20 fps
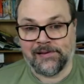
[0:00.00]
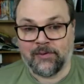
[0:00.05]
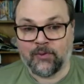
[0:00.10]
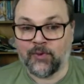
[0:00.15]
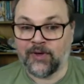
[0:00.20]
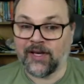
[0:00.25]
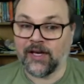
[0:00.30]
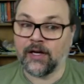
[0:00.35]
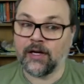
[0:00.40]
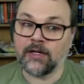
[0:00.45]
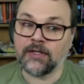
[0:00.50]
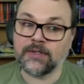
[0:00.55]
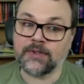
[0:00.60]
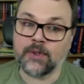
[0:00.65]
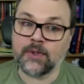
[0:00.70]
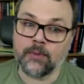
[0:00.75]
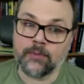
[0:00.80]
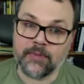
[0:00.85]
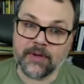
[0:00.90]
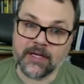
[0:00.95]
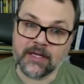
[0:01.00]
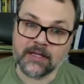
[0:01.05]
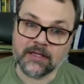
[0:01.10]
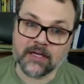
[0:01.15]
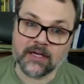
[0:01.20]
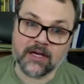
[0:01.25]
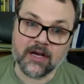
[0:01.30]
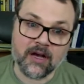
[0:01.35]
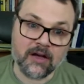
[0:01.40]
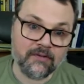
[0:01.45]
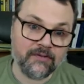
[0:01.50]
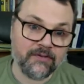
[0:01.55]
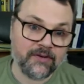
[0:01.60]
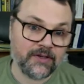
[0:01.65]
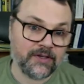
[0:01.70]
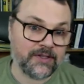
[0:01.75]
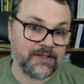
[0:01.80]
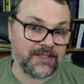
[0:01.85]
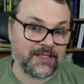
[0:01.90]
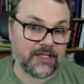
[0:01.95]
We can also build a
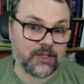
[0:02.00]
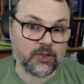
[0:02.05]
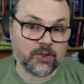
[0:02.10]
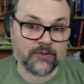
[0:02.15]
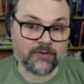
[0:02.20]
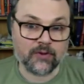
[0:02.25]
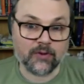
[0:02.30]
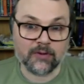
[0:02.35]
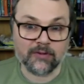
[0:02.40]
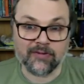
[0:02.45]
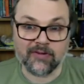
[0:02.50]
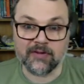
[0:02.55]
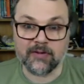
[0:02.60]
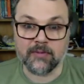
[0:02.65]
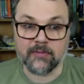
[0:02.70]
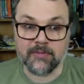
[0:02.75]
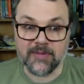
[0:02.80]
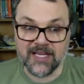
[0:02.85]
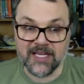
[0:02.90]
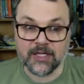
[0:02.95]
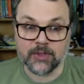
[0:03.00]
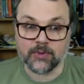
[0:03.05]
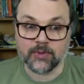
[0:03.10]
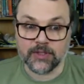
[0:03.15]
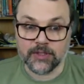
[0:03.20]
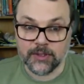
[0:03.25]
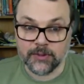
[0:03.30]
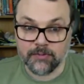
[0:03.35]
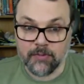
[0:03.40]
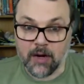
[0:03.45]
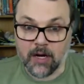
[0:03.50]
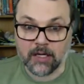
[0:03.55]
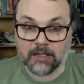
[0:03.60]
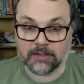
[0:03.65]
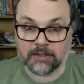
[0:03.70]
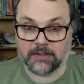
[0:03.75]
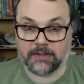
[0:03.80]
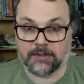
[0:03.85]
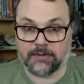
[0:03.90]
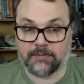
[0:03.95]
confidence interval for the mean
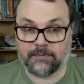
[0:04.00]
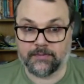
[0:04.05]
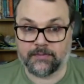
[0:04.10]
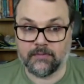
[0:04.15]
response.